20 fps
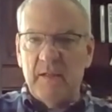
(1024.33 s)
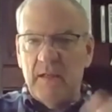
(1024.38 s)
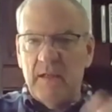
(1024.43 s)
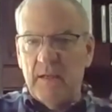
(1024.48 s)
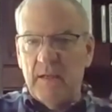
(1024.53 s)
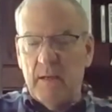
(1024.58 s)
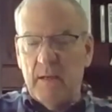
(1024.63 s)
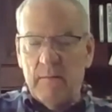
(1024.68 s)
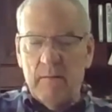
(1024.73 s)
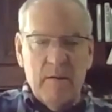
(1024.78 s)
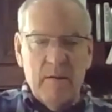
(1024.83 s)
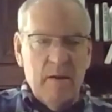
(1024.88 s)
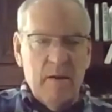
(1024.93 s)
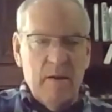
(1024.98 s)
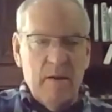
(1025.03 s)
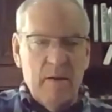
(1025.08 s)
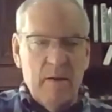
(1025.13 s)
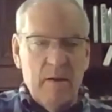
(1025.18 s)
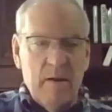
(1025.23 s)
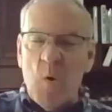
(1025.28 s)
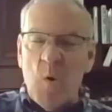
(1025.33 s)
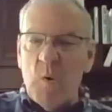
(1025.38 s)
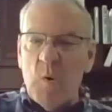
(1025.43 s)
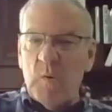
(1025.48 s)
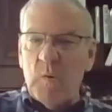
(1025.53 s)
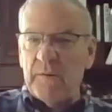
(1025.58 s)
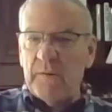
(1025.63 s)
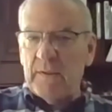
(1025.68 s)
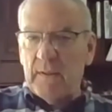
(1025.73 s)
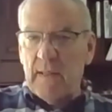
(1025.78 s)
in a
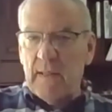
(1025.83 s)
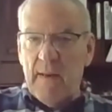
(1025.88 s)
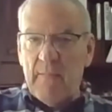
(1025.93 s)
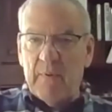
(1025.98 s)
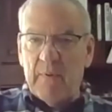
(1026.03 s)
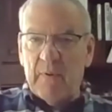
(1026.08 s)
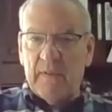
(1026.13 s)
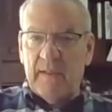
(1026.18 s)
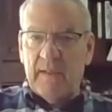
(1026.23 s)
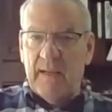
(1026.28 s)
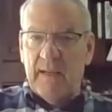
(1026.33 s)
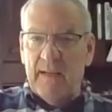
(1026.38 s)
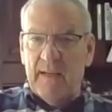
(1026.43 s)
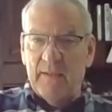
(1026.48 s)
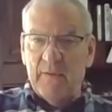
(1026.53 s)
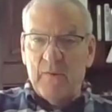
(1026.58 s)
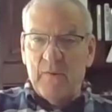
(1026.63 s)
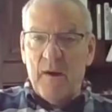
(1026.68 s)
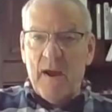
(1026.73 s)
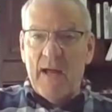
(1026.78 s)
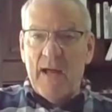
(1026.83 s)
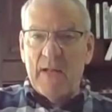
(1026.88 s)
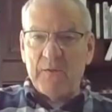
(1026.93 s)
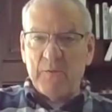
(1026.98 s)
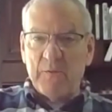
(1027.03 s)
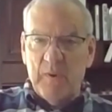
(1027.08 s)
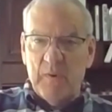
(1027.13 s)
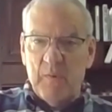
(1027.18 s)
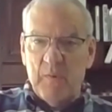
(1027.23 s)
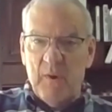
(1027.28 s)
old dilapidated garage
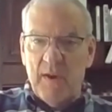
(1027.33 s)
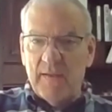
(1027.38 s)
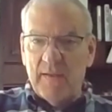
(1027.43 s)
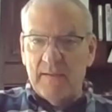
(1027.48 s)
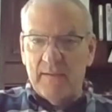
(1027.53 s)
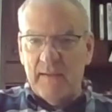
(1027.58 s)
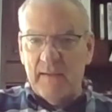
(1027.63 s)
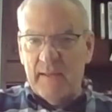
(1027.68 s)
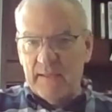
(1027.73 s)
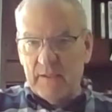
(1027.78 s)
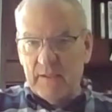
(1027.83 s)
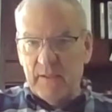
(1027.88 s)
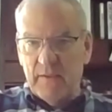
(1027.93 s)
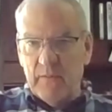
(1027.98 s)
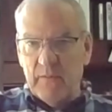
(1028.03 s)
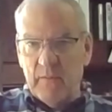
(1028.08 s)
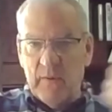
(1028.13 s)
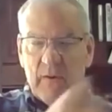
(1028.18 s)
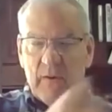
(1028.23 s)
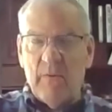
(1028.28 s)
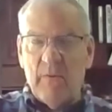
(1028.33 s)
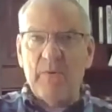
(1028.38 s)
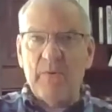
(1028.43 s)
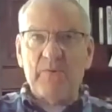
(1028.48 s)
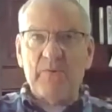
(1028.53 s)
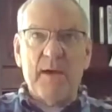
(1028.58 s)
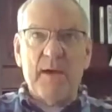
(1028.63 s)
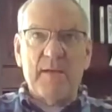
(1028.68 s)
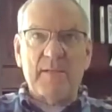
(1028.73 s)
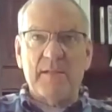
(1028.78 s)
we rent next to the railroad
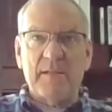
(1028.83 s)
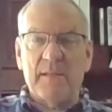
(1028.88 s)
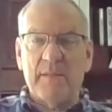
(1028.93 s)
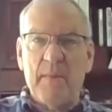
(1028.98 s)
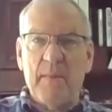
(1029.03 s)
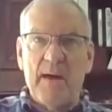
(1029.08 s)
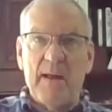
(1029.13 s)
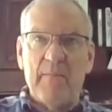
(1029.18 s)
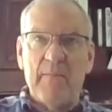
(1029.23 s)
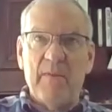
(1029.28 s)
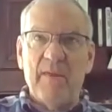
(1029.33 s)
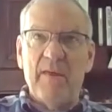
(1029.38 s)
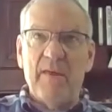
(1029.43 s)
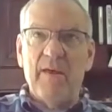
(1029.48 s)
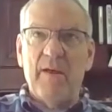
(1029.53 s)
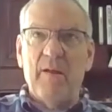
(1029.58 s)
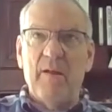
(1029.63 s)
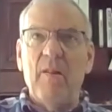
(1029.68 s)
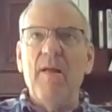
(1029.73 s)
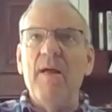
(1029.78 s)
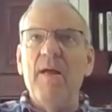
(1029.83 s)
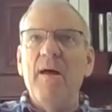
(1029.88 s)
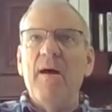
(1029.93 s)
tracks at the bottom of the hill.